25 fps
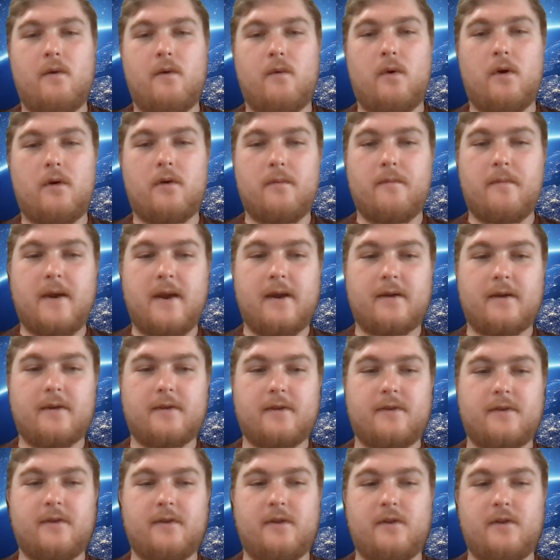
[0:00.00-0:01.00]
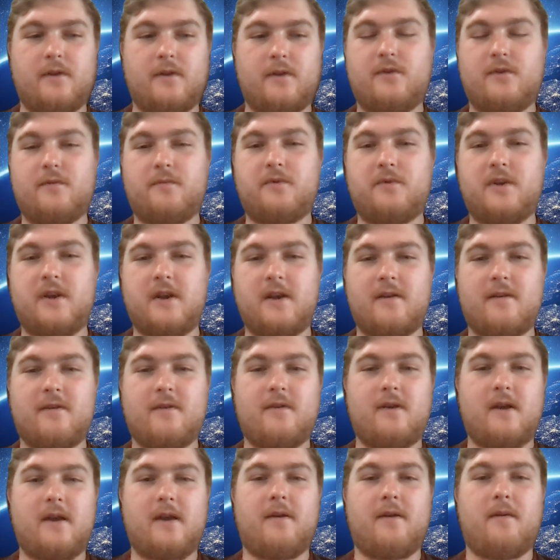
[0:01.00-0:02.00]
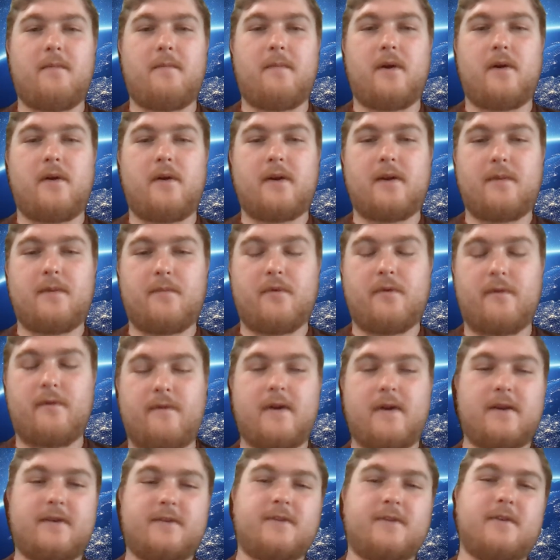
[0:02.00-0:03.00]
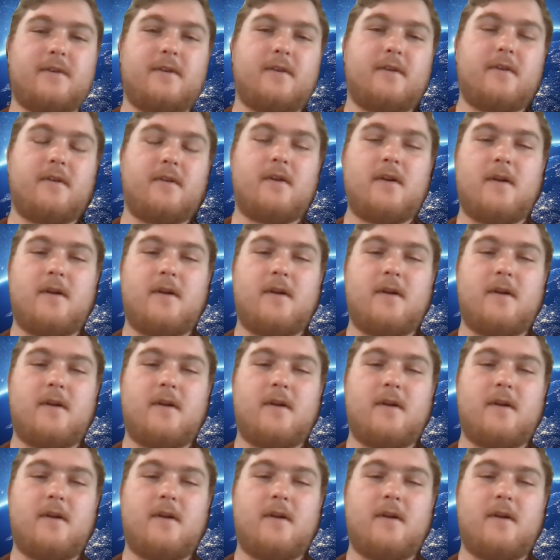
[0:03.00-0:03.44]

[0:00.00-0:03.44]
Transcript: Welcome back to the YouTube channel, An American Professor.